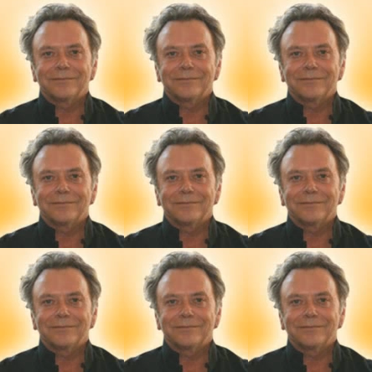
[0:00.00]

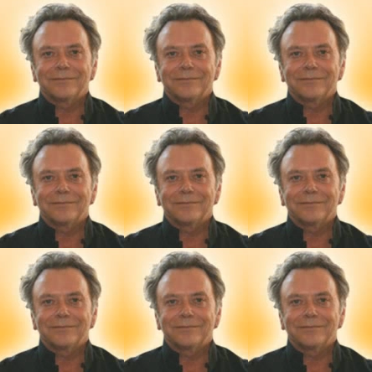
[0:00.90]

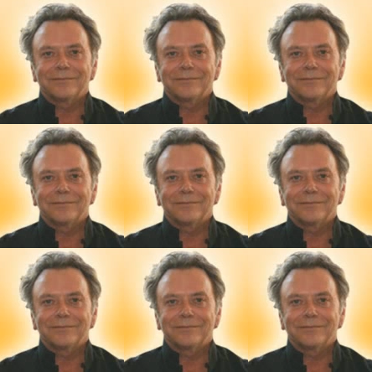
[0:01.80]

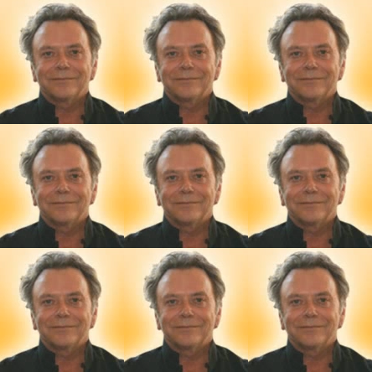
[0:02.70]

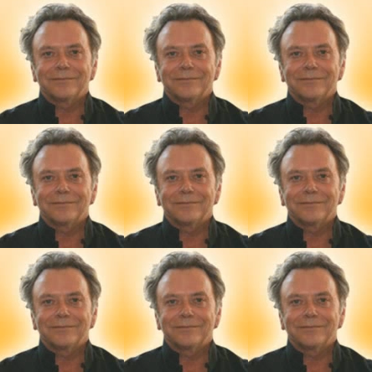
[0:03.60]

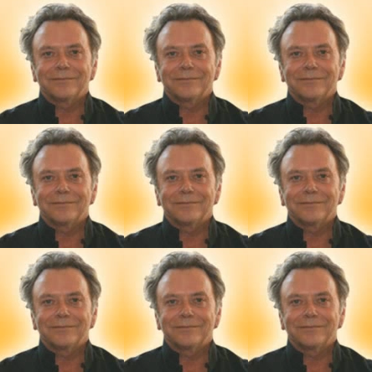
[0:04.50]

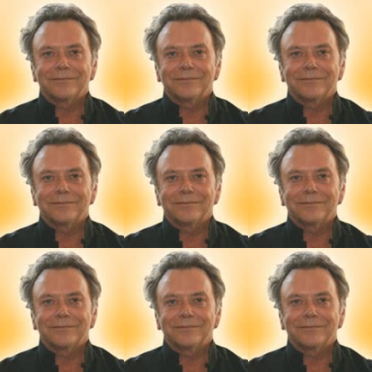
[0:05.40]

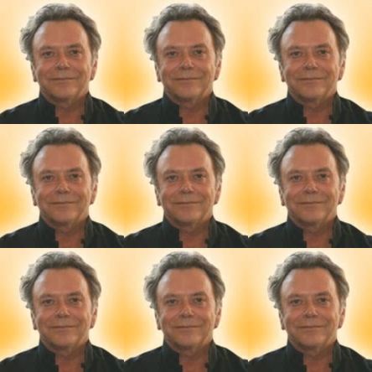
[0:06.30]
(no lip movement)